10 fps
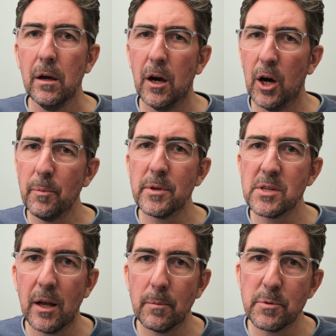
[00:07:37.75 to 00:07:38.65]
I hope this
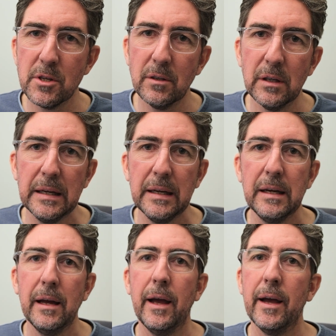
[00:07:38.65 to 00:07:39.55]
helps you.
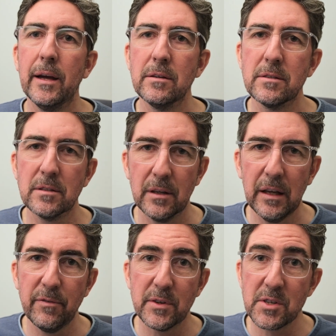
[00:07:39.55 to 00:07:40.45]
And
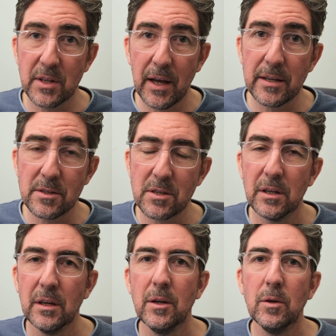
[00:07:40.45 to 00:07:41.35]
if this does,
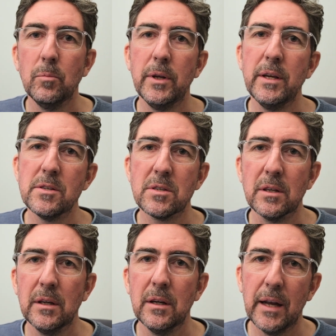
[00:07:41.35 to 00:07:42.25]
please
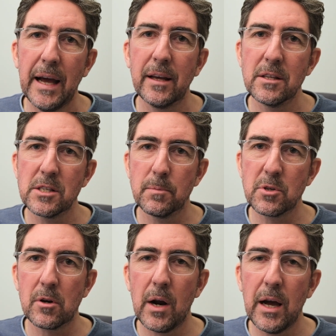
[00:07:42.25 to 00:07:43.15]
like and
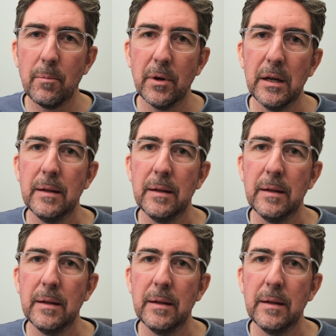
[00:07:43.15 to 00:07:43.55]
subscribe.